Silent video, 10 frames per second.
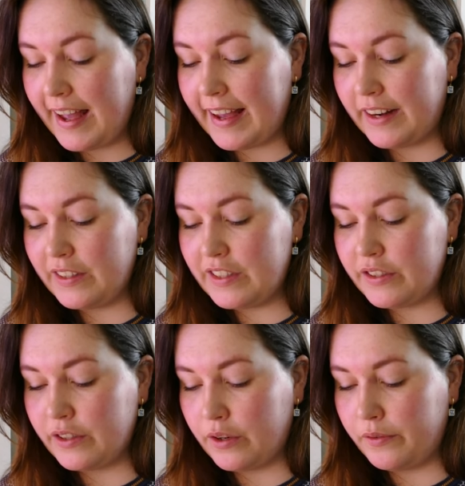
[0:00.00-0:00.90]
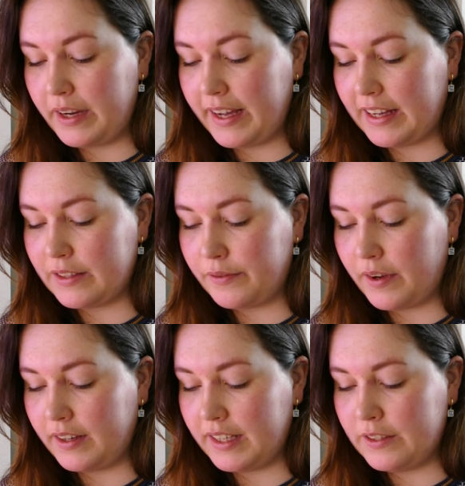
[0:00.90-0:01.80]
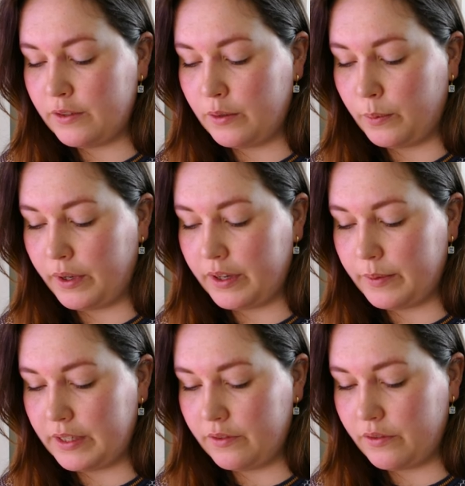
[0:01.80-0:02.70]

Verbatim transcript: and not a snowflake had fallen into the water when it